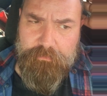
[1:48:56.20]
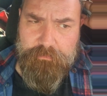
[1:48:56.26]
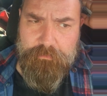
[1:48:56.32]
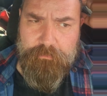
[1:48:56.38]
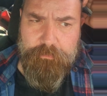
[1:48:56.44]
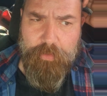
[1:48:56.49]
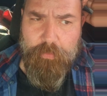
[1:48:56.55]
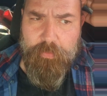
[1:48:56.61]

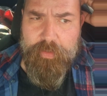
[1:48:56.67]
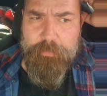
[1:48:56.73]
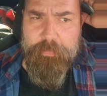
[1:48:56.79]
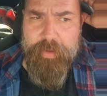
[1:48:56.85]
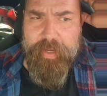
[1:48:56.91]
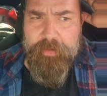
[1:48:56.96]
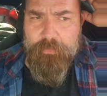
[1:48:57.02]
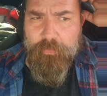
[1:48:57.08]
But when a
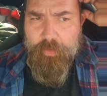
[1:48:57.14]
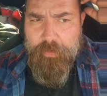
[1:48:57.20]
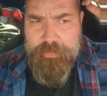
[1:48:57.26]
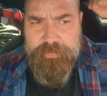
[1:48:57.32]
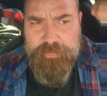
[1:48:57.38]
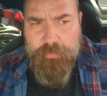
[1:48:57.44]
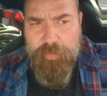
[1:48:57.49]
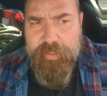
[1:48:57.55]
man
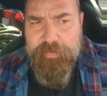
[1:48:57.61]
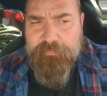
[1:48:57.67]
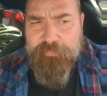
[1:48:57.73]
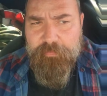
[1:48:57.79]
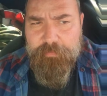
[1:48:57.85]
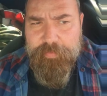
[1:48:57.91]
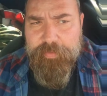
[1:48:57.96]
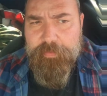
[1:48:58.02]
walks away
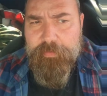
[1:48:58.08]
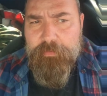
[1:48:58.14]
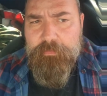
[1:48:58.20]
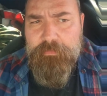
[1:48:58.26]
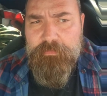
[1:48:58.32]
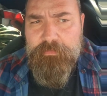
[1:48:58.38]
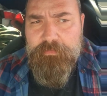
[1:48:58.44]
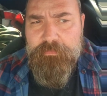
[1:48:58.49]
from you,
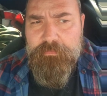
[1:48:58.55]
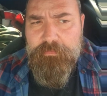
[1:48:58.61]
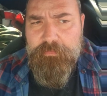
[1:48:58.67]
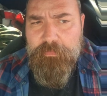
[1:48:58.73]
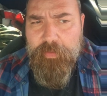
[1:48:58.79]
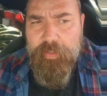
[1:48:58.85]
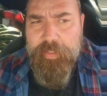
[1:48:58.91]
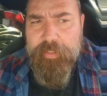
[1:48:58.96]

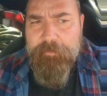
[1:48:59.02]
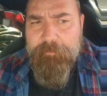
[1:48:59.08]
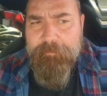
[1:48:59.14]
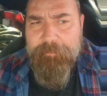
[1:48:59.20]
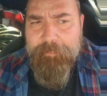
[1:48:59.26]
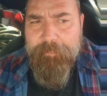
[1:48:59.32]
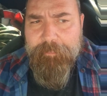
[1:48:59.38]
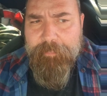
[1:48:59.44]
right,
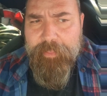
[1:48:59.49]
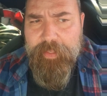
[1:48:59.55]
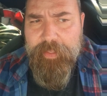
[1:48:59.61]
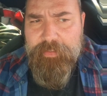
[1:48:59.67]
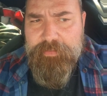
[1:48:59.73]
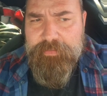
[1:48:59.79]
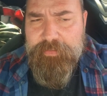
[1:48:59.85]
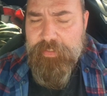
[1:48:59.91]

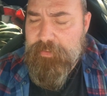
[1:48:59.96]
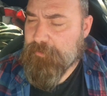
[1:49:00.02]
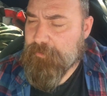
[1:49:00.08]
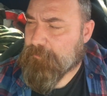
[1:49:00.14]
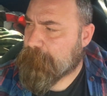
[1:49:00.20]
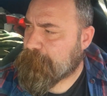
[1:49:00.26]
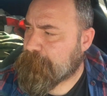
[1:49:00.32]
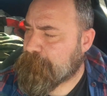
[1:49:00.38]
and
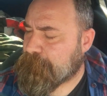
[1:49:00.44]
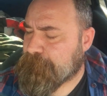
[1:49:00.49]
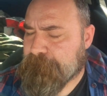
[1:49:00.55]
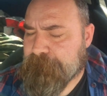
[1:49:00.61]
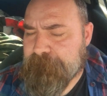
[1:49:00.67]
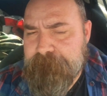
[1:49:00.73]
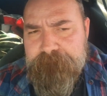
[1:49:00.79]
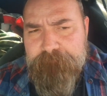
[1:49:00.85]
says,
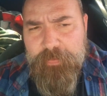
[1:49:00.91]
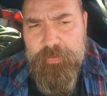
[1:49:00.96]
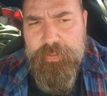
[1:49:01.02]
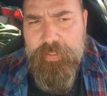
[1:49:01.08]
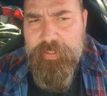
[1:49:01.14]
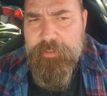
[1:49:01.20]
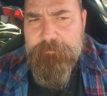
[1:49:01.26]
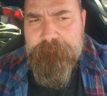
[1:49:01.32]

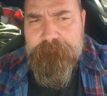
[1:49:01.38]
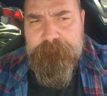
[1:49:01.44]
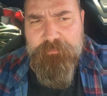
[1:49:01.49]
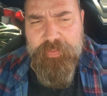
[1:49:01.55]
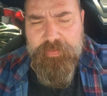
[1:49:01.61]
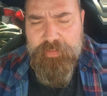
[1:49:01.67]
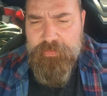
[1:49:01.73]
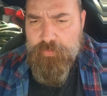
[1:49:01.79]
okay,
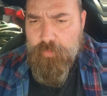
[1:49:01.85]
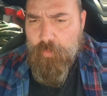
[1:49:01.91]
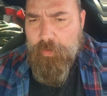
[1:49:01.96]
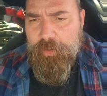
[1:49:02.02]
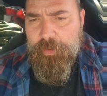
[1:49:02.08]
and they just walk